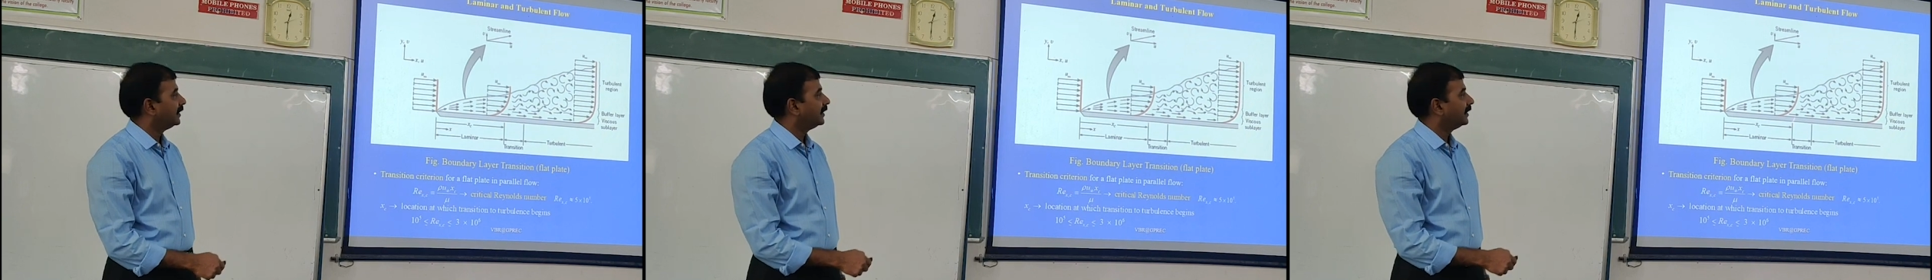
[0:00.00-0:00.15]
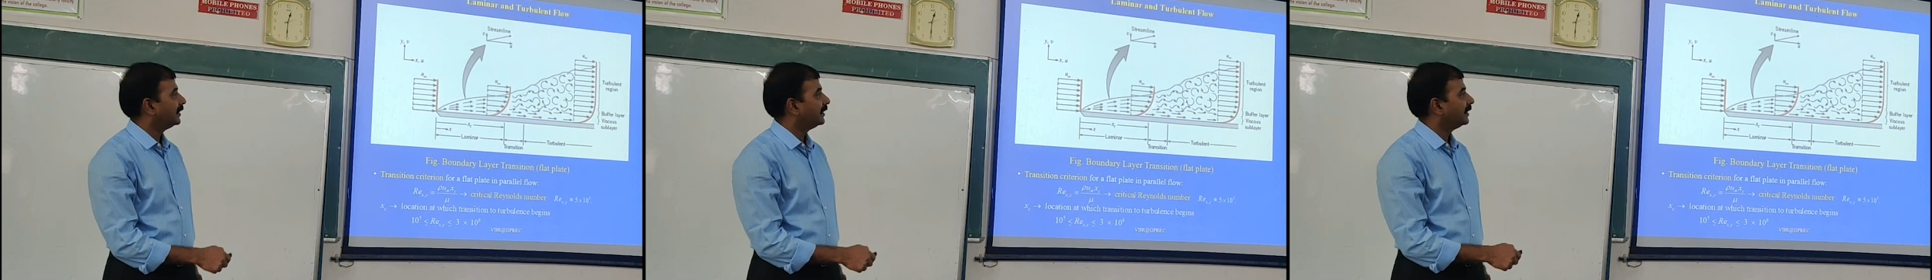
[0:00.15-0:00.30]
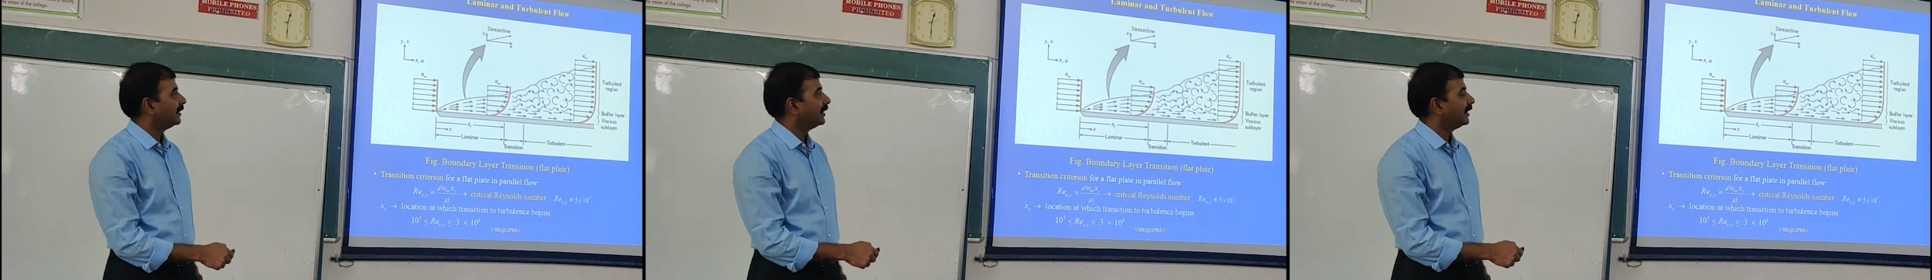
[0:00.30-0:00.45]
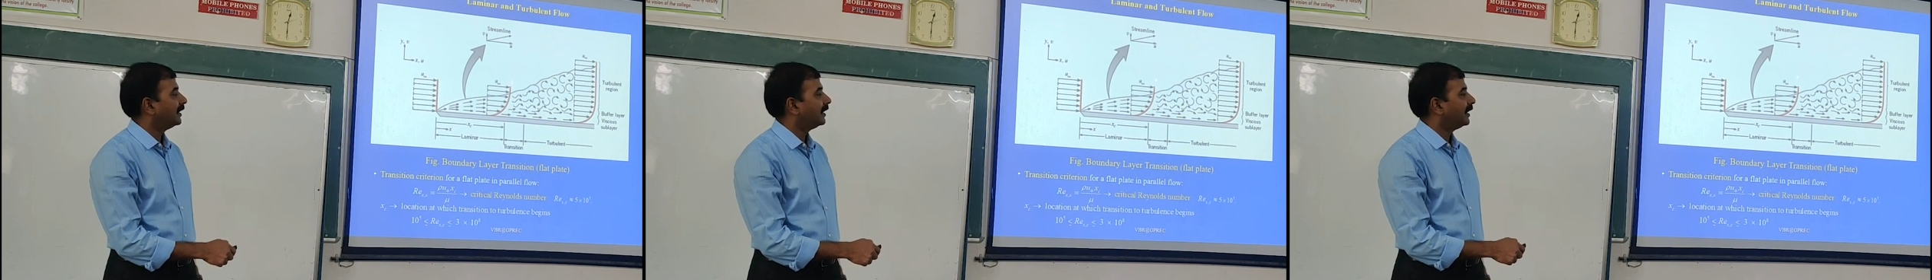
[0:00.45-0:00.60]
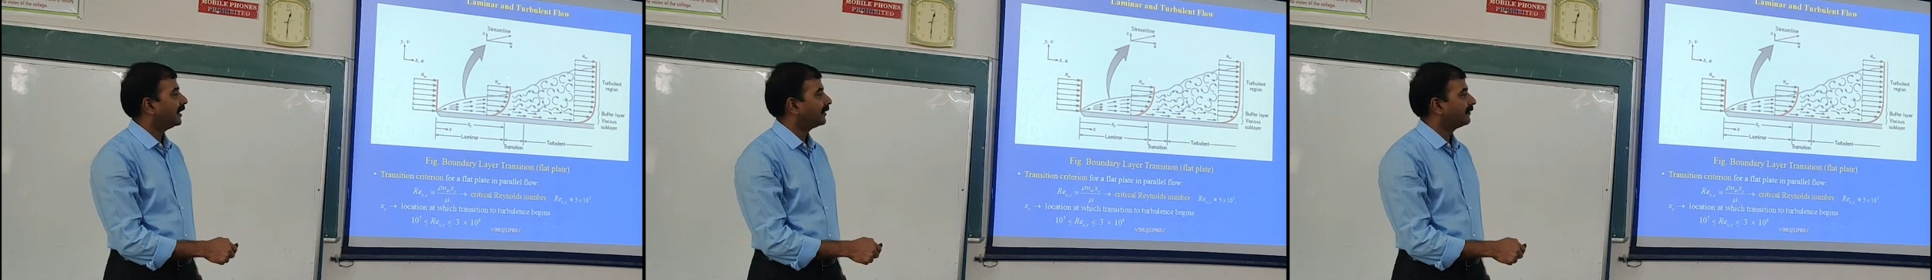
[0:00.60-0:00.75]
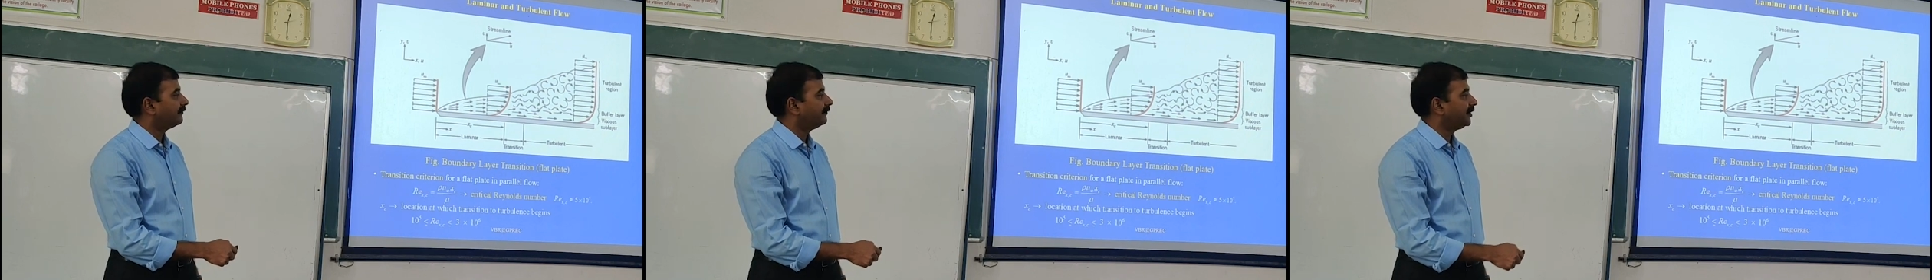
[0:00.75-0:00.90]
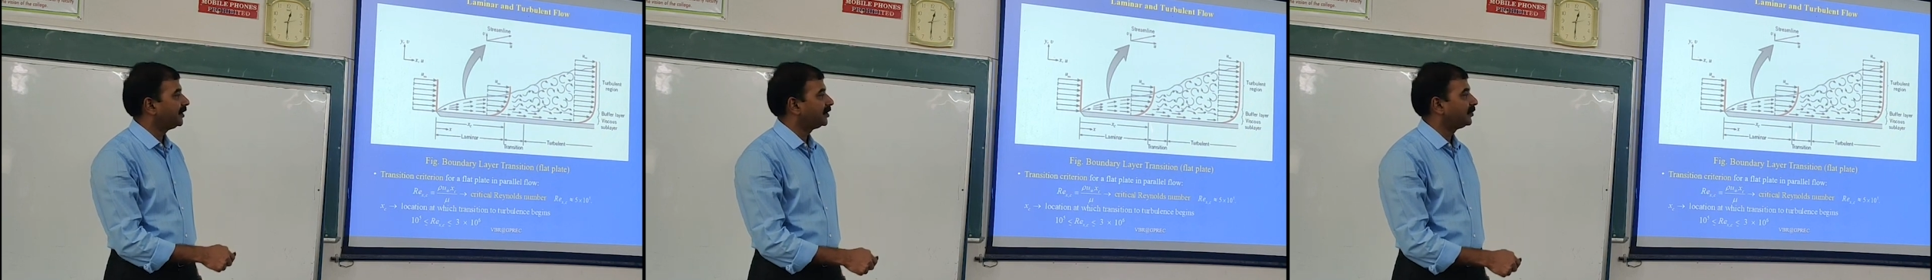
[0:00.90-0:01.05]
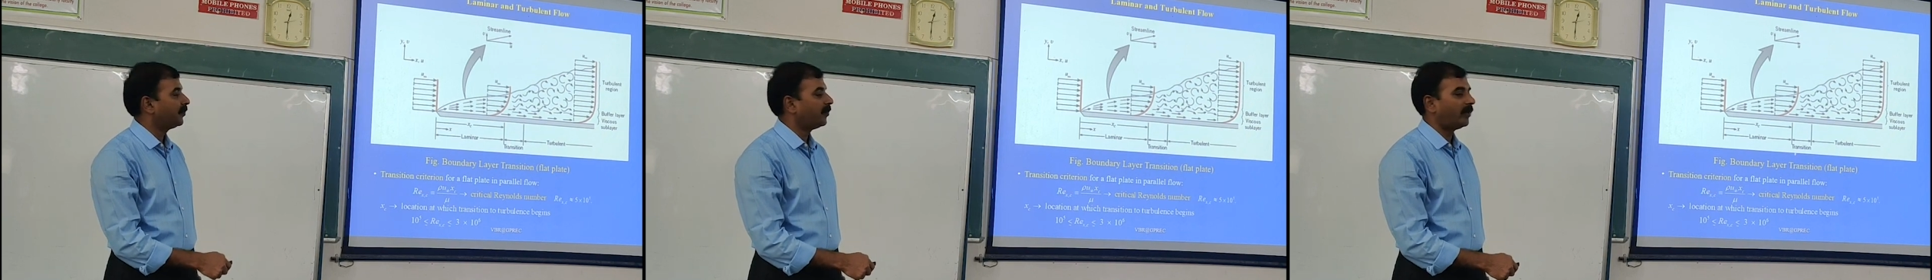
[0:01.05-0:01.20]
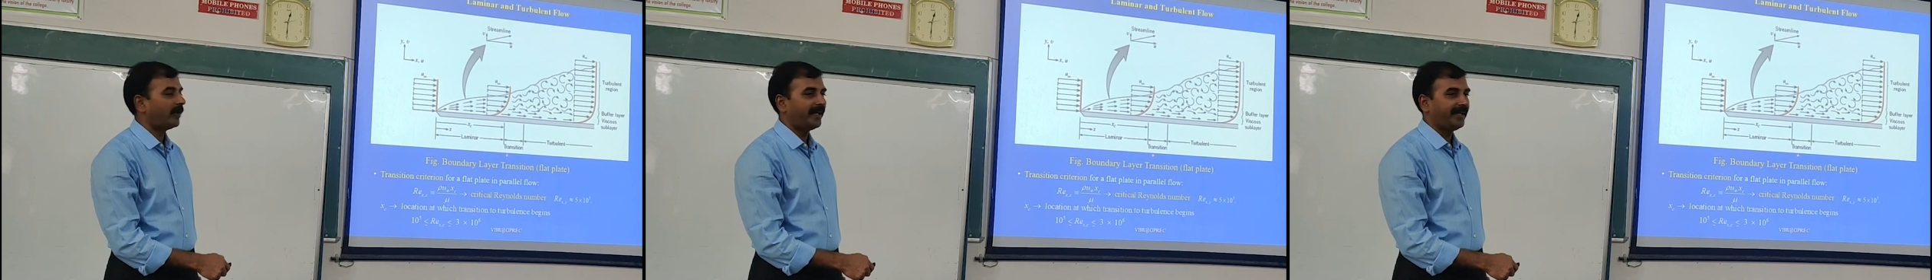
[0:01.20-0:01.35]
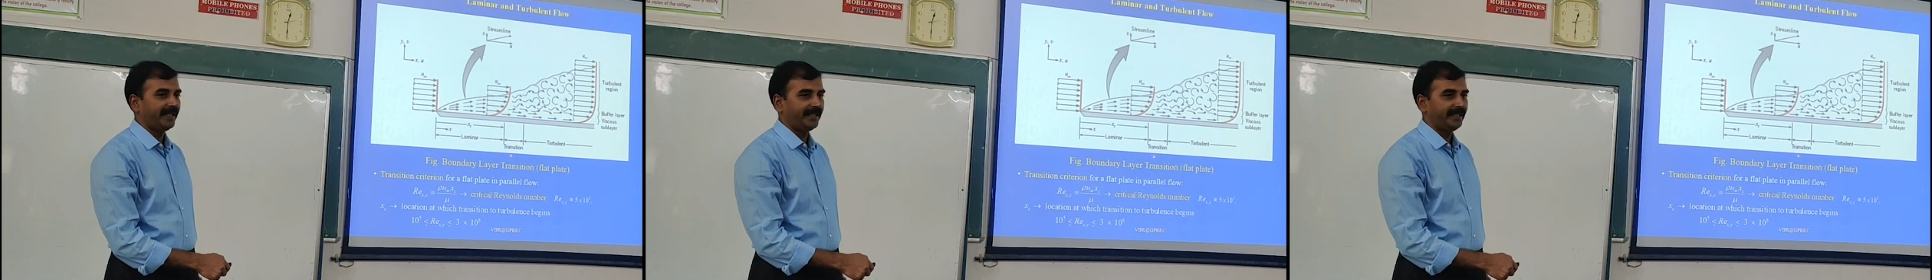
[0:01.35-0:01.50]
at which
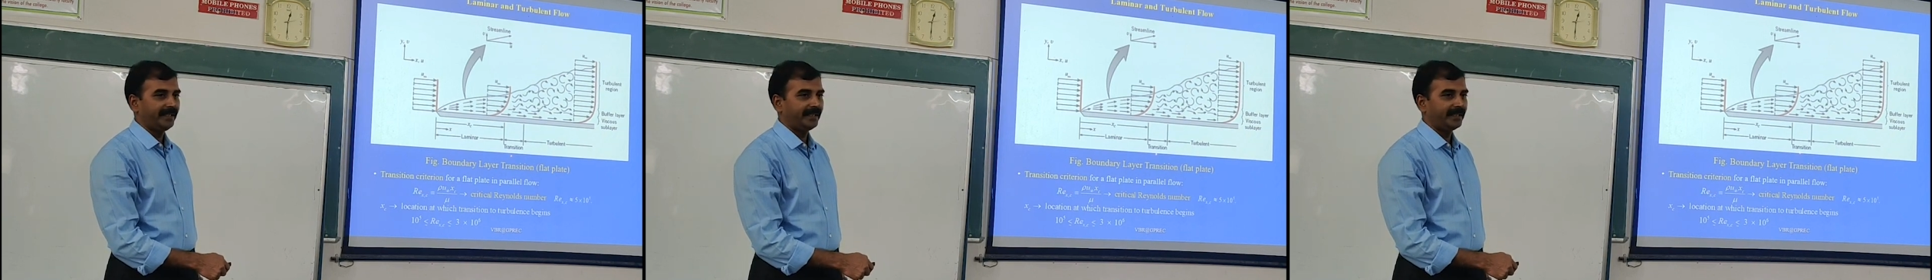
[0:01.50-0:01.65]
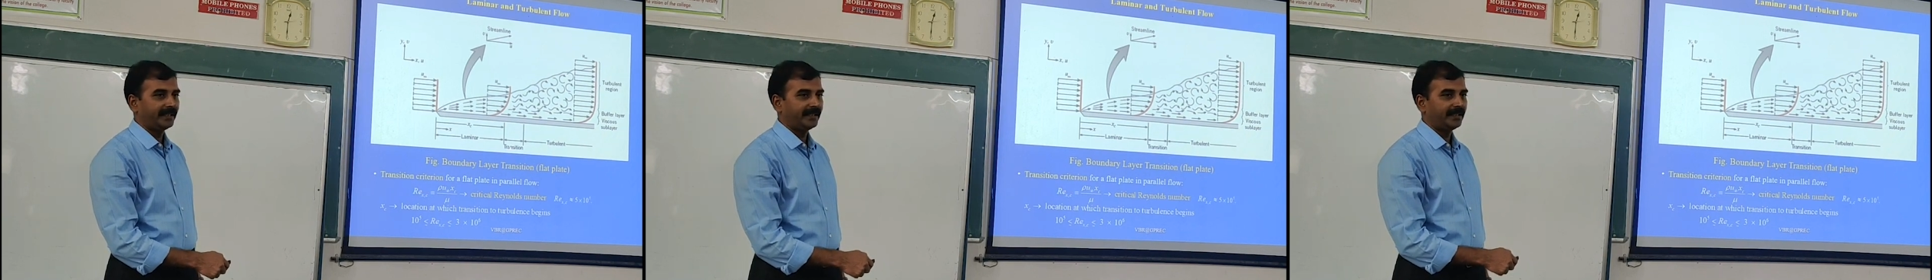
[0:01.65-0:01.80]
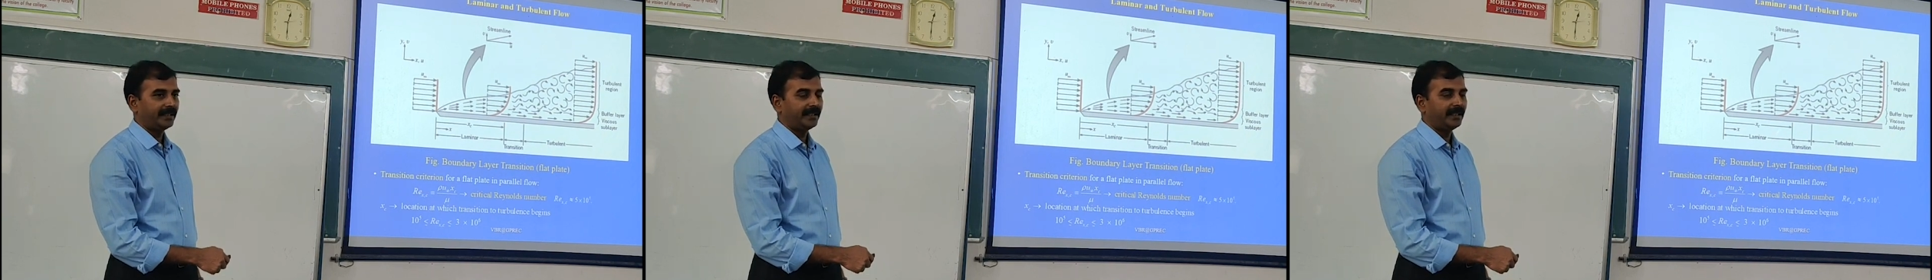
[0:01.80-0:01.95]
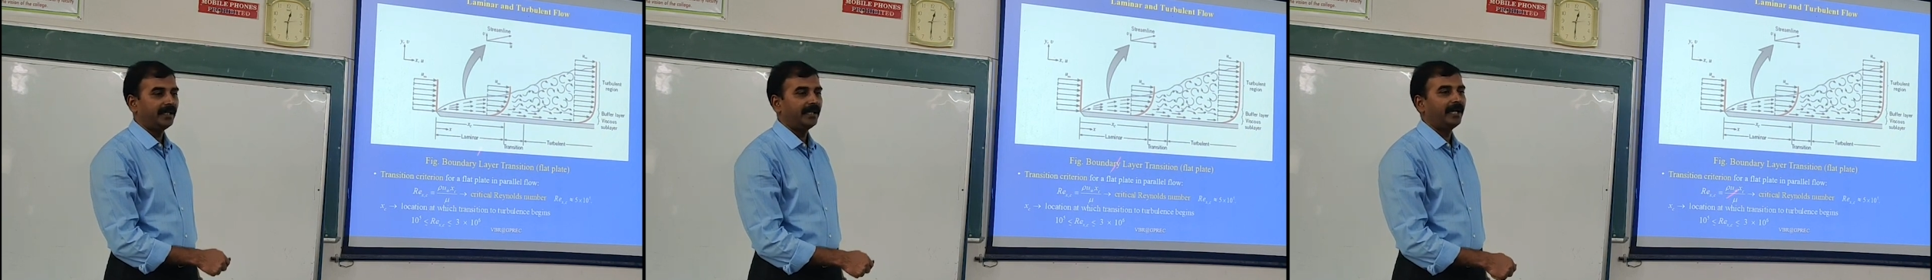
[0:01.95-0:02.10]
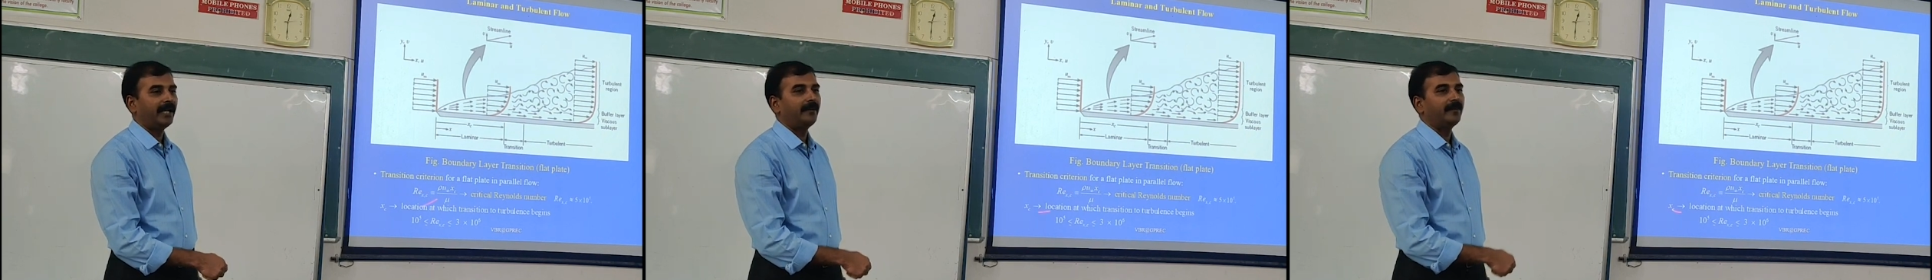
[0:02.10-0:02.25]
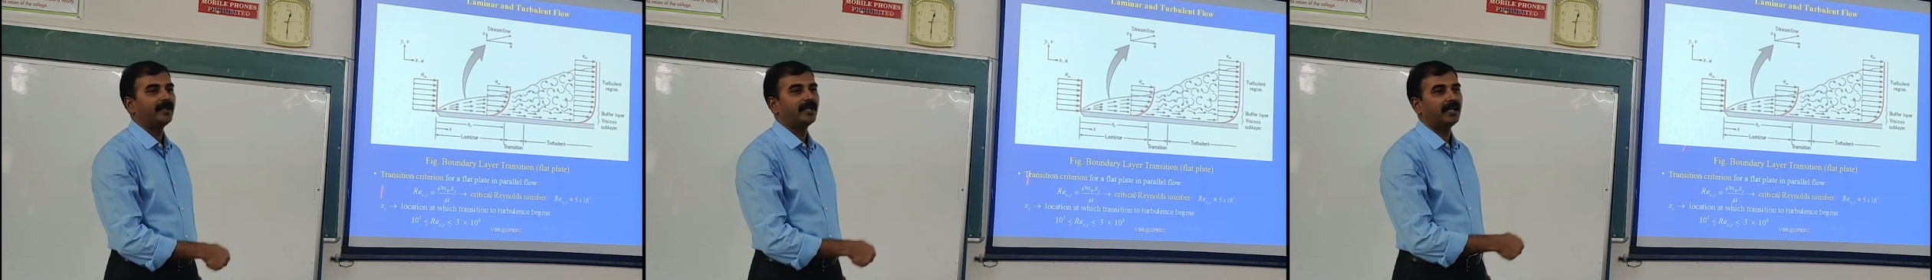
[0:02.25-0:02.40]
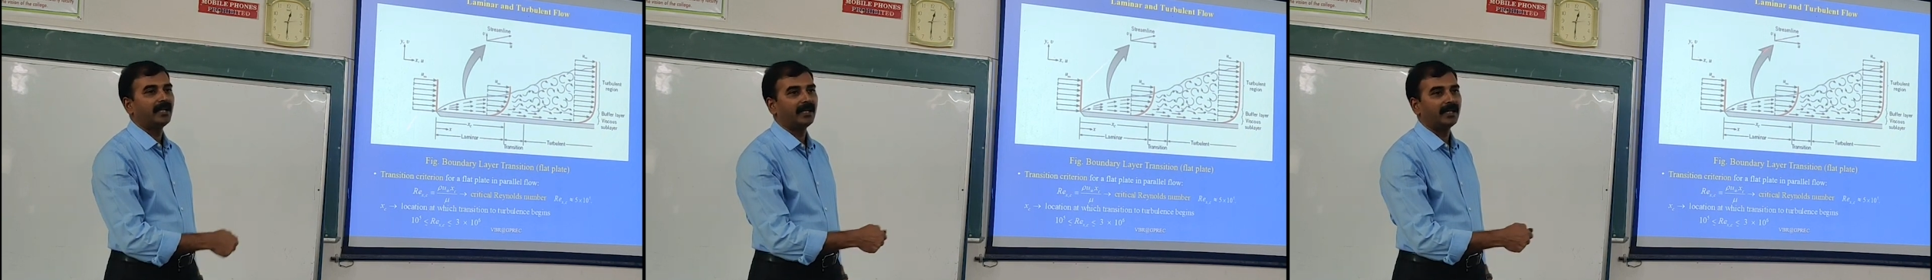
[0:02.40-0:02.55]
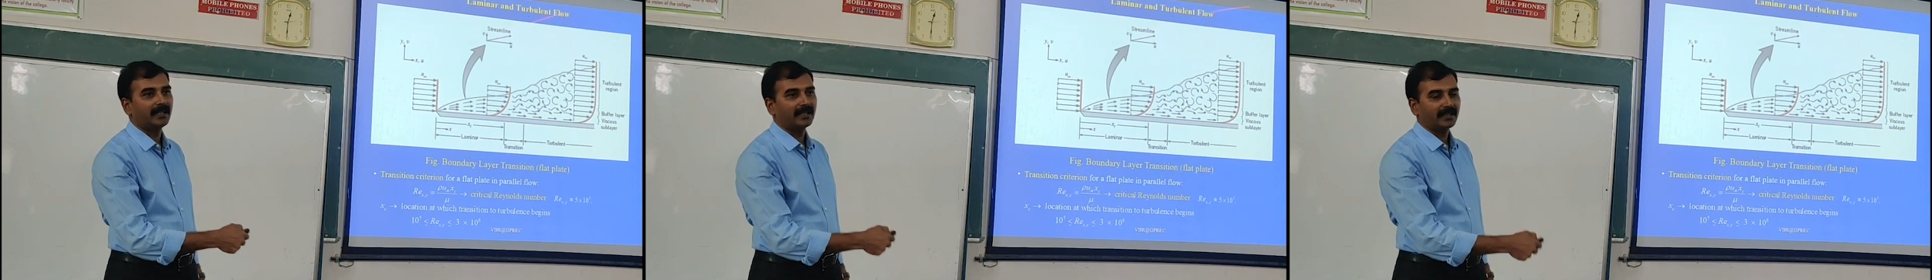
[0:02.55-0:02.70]
point laminar